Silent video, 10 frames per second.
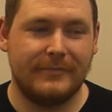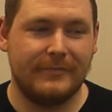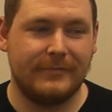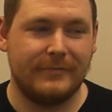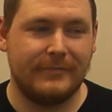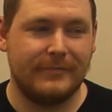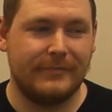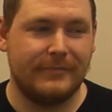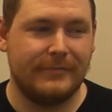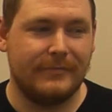
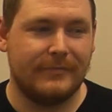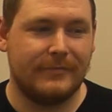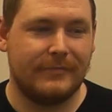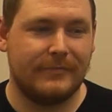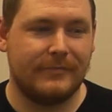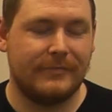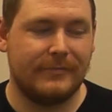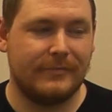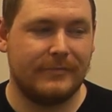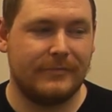
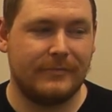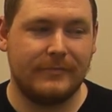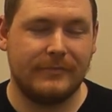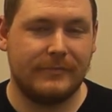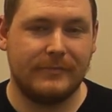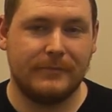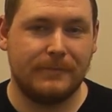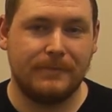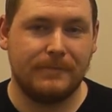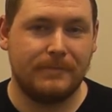
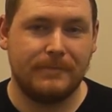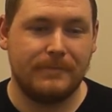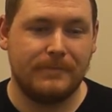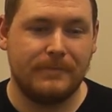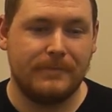The person shown says nothing.